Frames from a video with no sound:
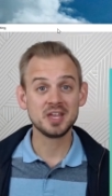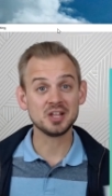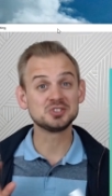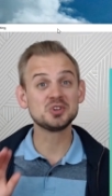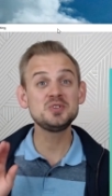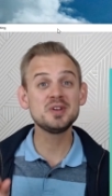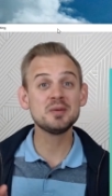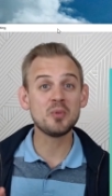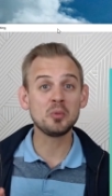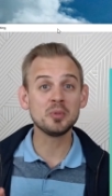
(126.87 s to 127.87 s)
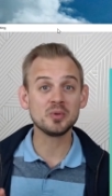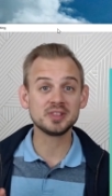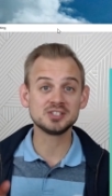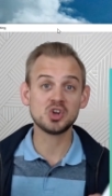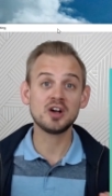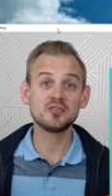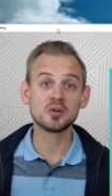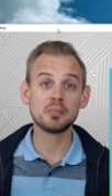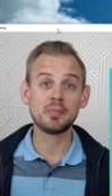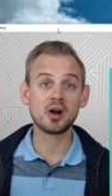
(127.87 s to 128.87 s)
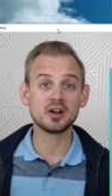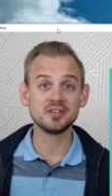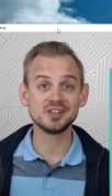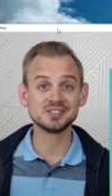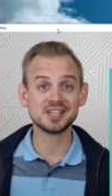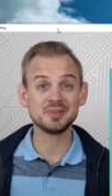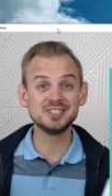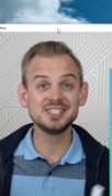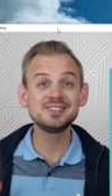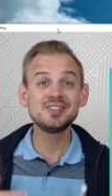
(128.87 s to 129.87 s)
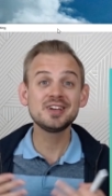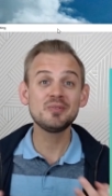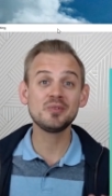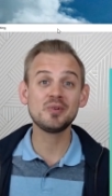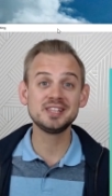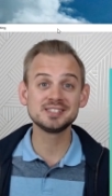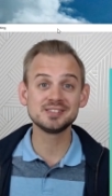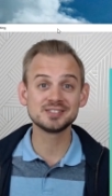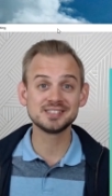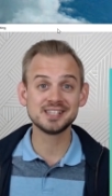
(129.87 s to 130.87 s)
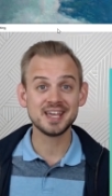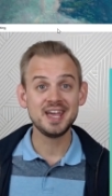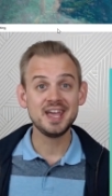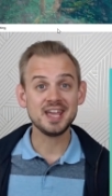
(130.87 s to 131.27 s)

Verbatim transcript: And I'll show you in a moment what the software part of it looks like, but just look at what this looks like